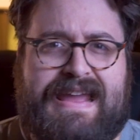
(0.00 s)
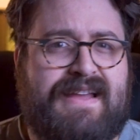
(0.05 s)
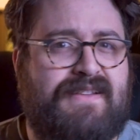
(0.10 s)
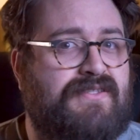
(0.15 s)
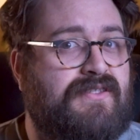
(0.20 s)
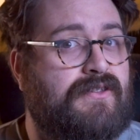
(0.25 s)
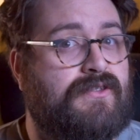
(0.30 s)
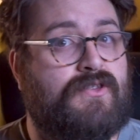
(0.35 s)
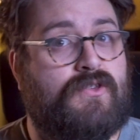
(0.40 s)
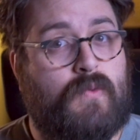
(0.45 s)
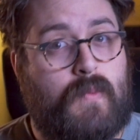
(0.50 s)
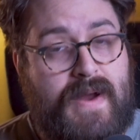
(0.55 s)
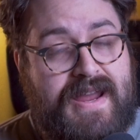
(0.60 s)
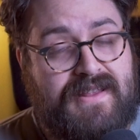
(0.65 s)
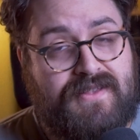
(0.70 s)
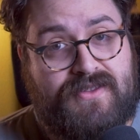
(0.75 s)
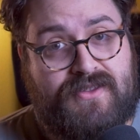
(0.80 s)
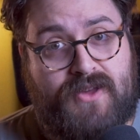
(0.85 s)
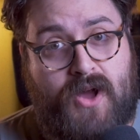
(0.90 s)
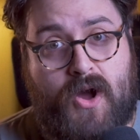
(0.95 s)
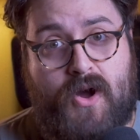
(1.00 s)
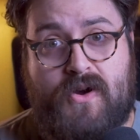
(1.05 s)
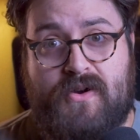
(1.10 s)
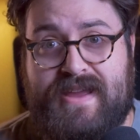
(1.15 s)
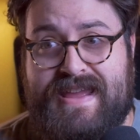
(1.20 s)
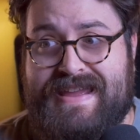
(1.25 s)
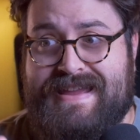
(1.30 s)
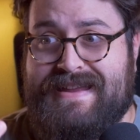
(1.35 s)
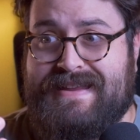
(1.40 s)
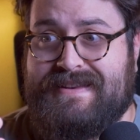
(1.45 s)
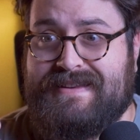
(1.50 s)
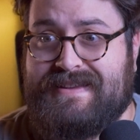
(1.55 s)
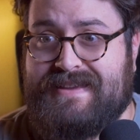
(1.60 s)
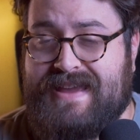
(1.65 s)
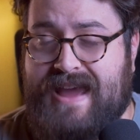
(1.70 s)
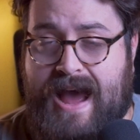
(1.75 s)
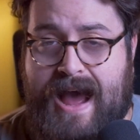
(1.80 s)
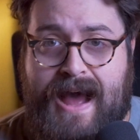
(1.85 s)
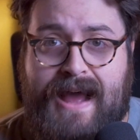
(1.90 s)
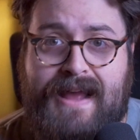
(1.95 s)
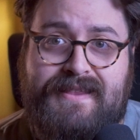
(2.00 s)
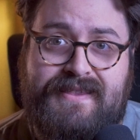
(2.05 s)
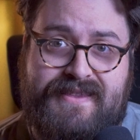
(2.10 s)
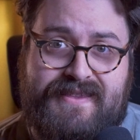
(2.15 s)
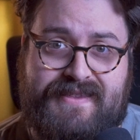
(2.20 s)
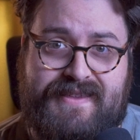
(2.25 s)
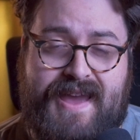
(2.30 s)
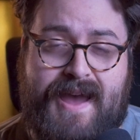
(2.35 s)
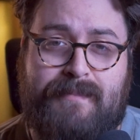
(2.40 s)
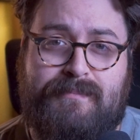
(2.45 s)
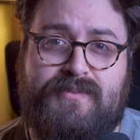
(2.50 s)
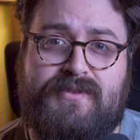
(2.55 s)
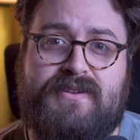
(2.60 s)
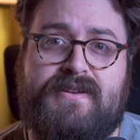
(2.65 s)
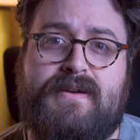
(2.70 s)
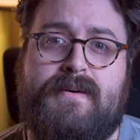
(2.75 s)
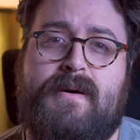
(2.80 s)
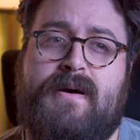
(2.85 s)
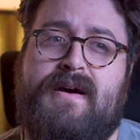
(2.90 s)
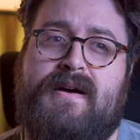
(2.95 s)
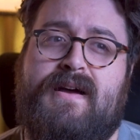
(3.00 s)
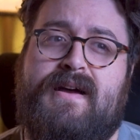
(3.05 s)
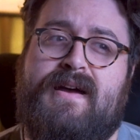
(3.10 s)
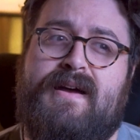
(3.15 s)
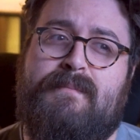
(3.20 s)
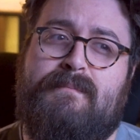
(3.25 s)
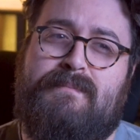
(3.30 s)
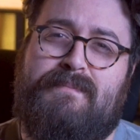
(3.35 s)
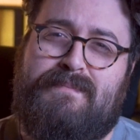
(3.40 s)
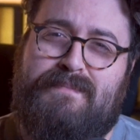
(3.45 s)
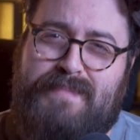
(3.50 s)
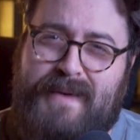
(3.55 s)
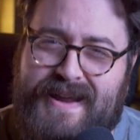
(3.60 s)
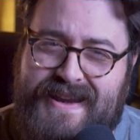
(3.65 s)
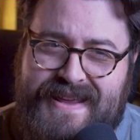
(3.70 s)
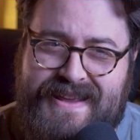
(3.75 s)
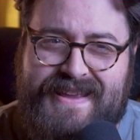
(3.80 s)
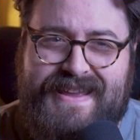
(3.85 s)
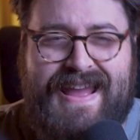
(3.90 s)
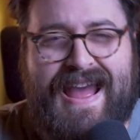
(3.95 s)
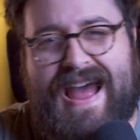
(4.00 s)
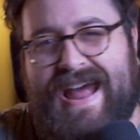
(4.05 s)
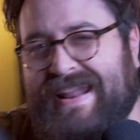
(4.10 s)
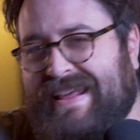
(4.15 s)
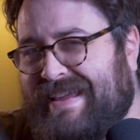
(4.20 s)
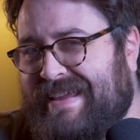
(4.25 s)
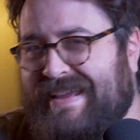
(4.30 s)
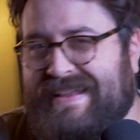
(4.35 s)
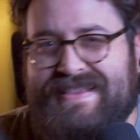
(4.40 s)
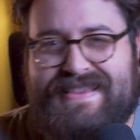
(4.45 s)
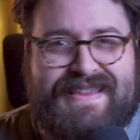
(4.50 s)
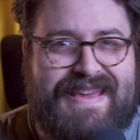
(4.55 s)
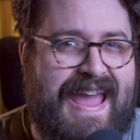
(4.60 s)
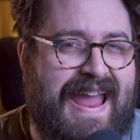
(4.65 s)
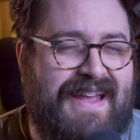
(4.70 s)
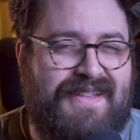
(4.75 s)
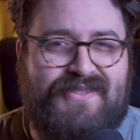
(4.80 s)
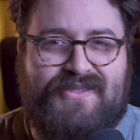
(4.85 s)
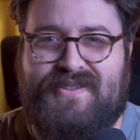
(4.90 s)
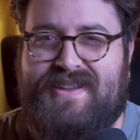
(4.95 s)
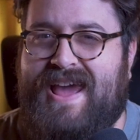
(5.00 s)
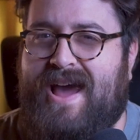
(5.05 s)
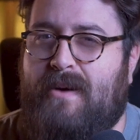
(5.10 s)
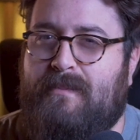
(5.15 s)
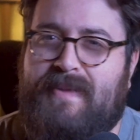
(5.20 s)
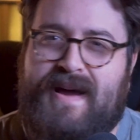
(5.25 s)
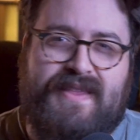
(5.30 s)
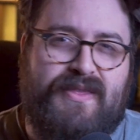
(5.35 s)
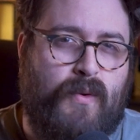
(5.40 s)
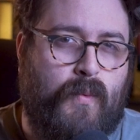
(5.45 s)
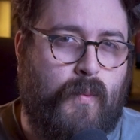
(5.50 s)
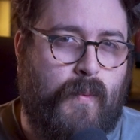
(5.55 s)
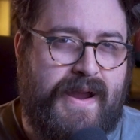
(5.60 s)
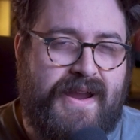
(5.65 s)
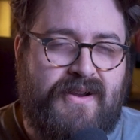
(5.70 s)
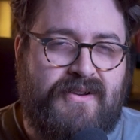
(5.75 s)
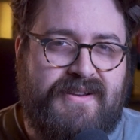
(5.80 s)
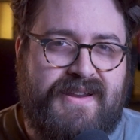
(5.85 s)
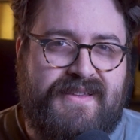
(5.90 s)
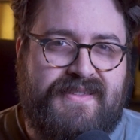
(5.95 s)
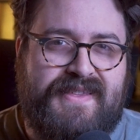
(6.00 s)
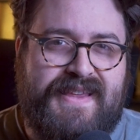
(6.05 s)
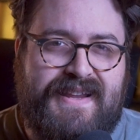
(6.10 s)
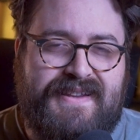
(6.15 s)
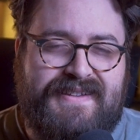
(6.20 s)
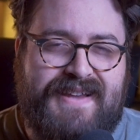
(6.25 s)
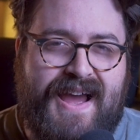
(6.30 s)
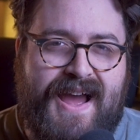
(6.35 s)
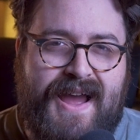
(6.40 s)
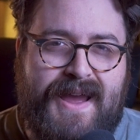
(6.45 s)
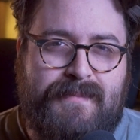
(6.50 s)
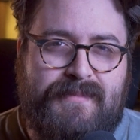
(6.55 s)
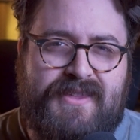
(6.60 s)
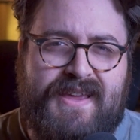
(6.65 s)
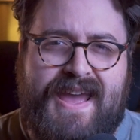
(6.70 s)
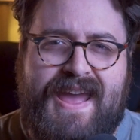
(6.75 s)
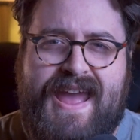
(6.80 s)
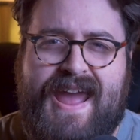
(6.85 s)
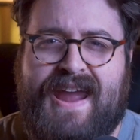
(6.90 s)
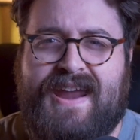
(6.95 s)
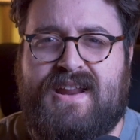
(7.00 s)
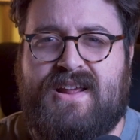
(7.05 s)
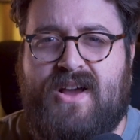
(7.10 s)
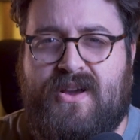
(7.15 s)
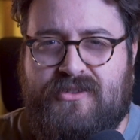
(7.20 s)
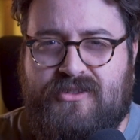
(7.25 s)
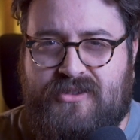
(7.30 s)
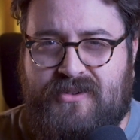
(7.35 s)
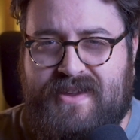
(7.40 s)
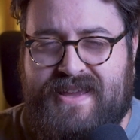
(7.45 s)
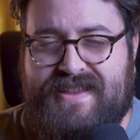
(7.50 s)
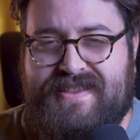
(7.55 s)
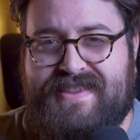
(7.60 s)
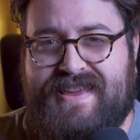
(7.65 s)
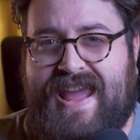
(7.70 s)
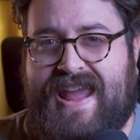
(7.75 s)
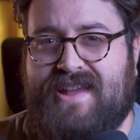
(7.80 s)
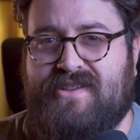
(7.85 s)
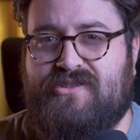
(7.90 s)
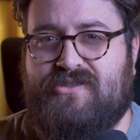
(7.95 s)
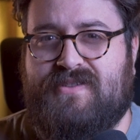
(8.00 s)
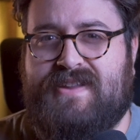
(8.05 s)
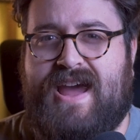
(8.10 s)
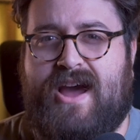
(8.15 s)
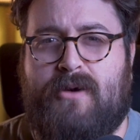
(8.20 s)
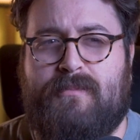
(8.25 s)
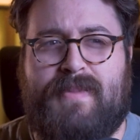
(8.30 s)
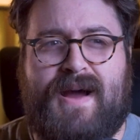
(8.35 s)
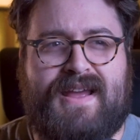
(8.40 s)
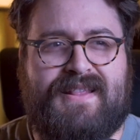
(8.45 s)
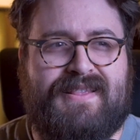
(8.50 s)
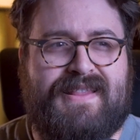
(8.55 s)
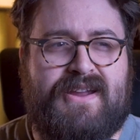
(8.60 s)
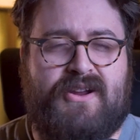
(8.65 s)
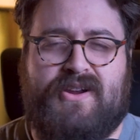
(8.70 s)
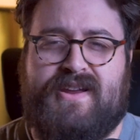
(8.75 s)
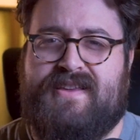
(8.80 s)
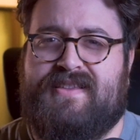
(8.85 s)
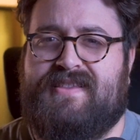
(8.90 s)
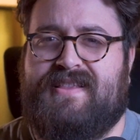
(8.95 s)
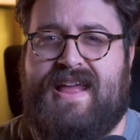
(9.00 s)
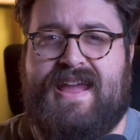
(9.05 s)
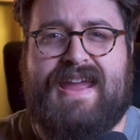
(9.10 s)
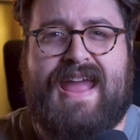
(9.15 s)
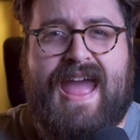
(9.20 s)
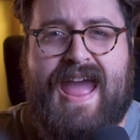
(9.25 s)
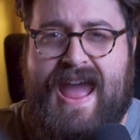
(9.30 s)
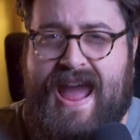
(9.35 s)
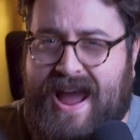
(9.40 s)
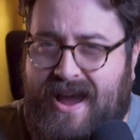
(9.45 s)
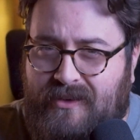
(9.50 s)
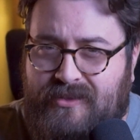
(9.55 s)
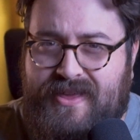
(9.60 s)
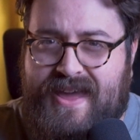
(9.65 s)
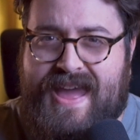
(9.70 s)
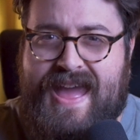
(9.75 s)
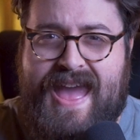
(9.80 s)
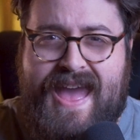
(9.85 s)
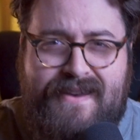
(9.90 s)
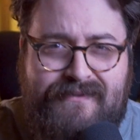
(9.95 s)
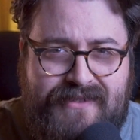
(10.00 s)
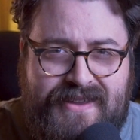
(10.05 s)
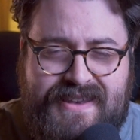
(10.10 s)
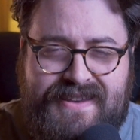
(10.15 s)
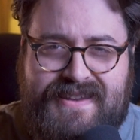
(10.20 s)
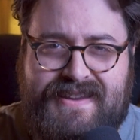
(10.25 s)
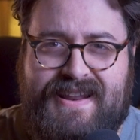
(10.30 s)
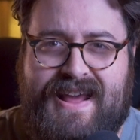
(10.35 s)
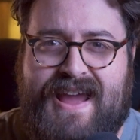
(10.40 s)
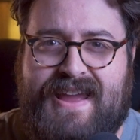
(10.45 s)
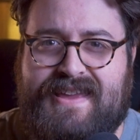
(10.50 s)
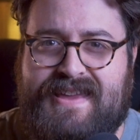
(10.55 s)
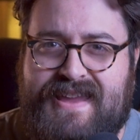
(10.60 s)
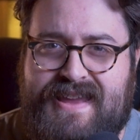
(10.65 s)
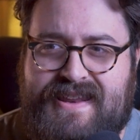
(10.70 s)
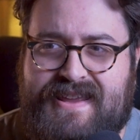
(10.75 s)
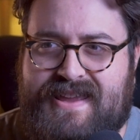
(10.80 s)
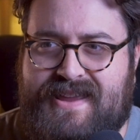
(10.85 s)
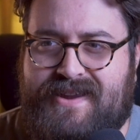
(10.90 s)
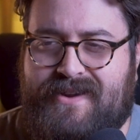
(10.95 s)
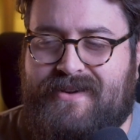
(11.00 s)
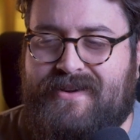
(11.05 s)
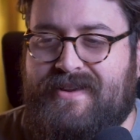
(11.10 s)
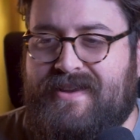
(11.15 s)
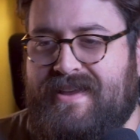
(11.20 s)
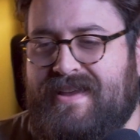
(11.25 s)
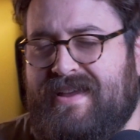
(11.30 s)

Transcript: It's a sweet song in concept, but it kind of gets canceled out by the weirdness at times, and it also gets canceled out by lyrics like, how the heaven did I get here?